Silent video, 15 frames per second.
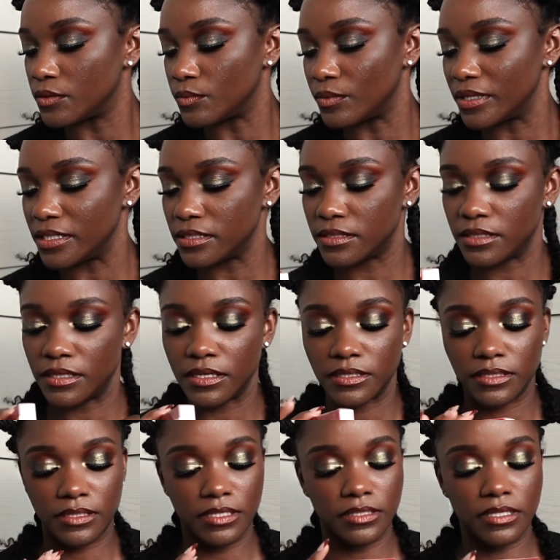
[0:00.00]
What is this?
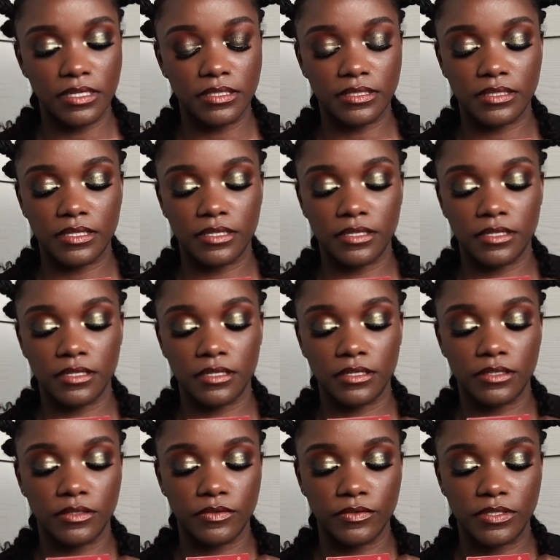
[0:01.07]
This is
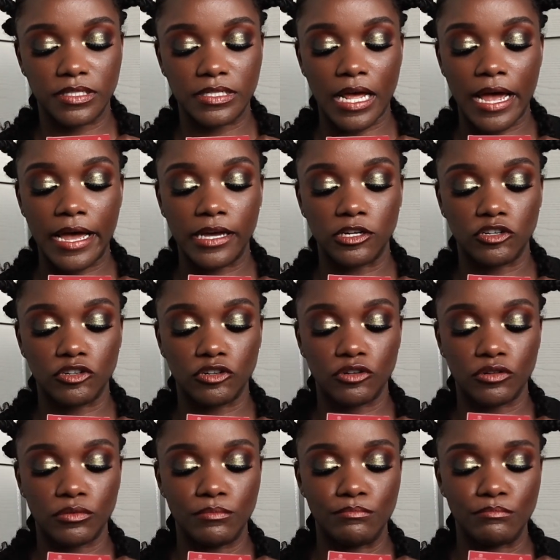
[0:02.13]
the
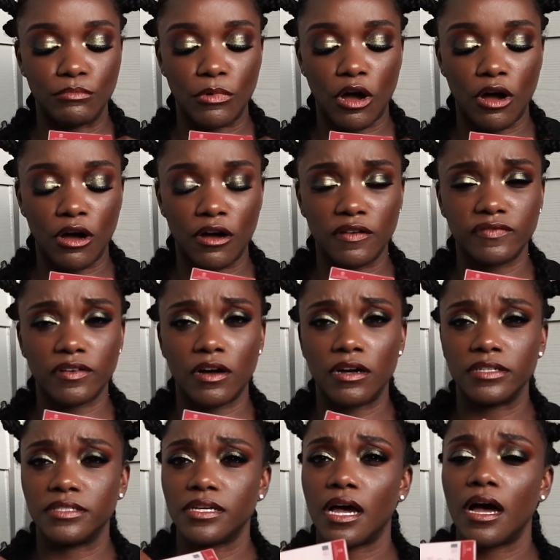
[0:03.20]
style mauve
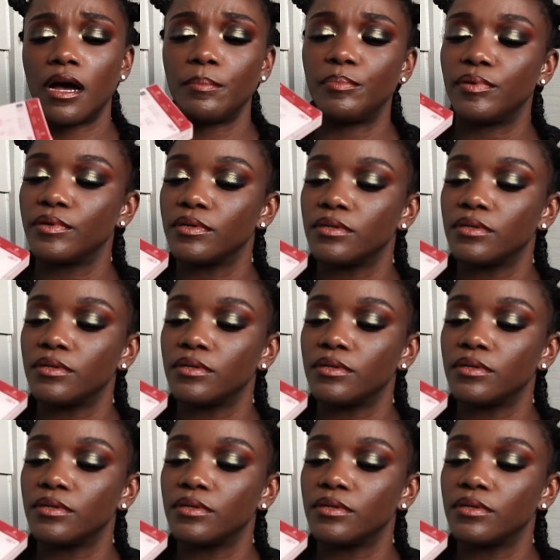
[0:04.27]
on top.